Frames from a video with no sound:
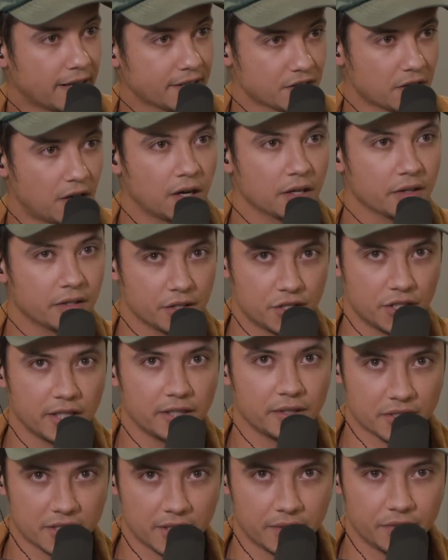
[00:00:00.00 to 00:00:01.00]
That's on the
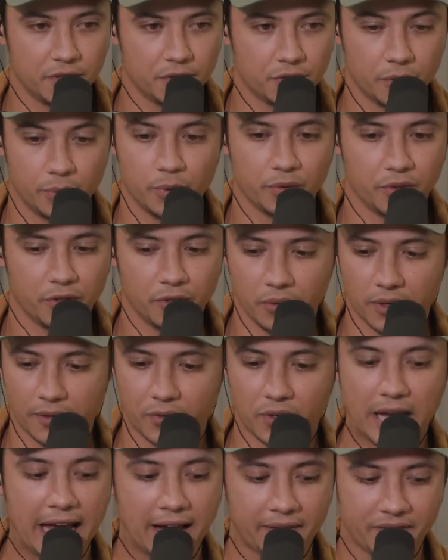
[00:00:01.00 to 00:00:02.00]
Channel 7 YouTube.
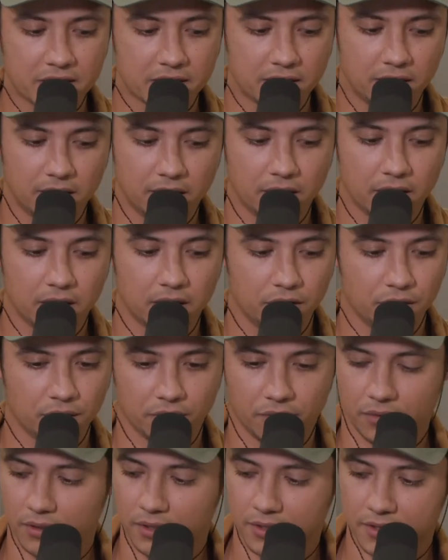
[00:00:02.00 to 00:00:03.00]
If you haven't seen it,
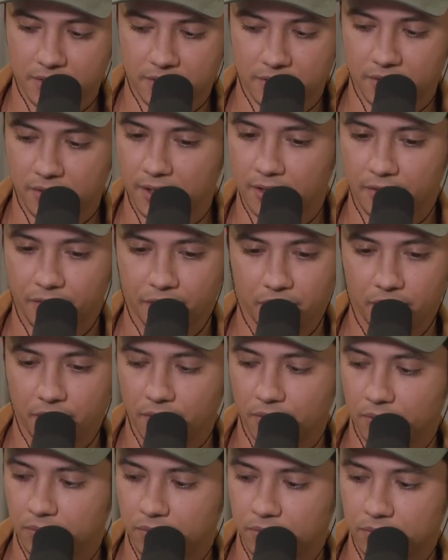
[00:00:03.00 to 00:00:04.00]
it's there for
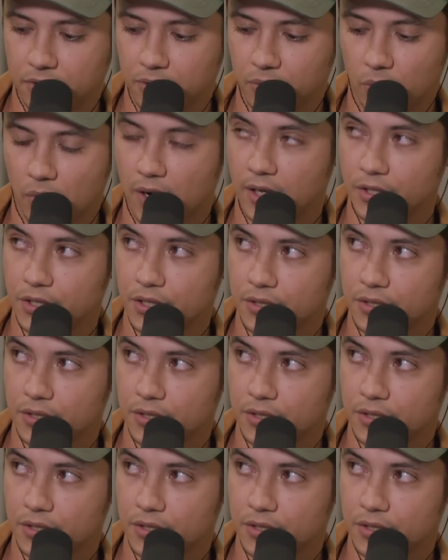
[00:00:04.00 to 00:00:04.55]
you to watch.